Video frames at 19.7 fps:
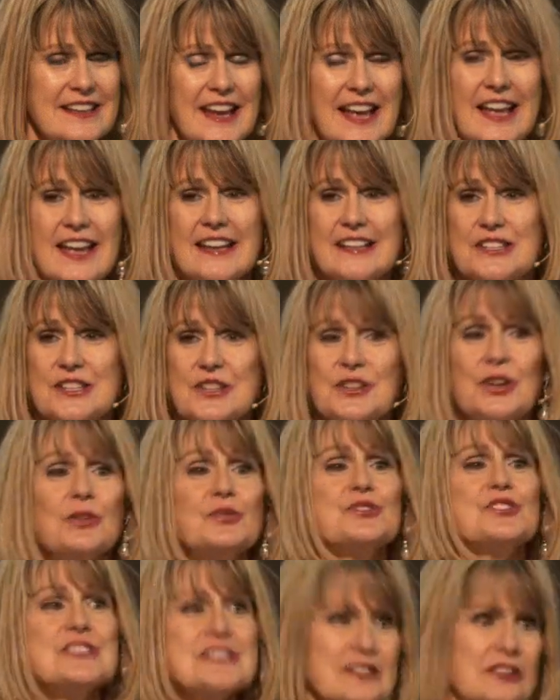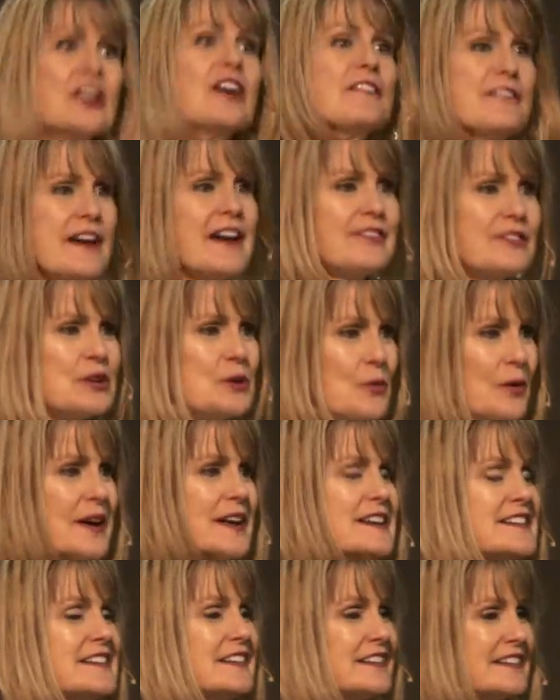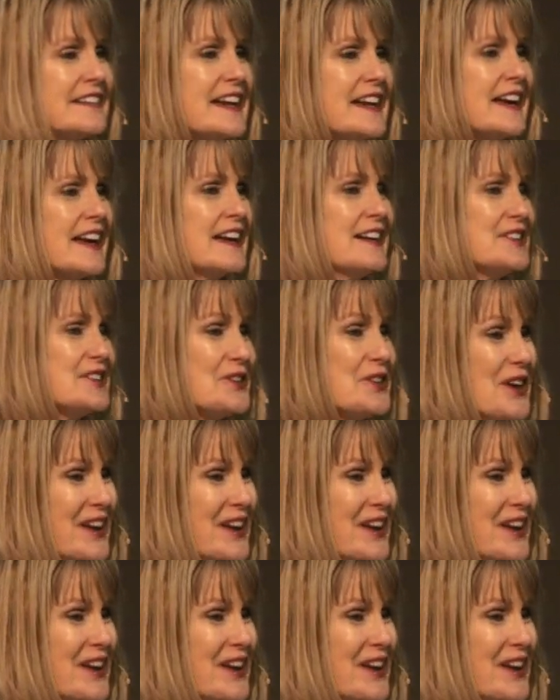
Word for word: and you don't just love everyone like I do.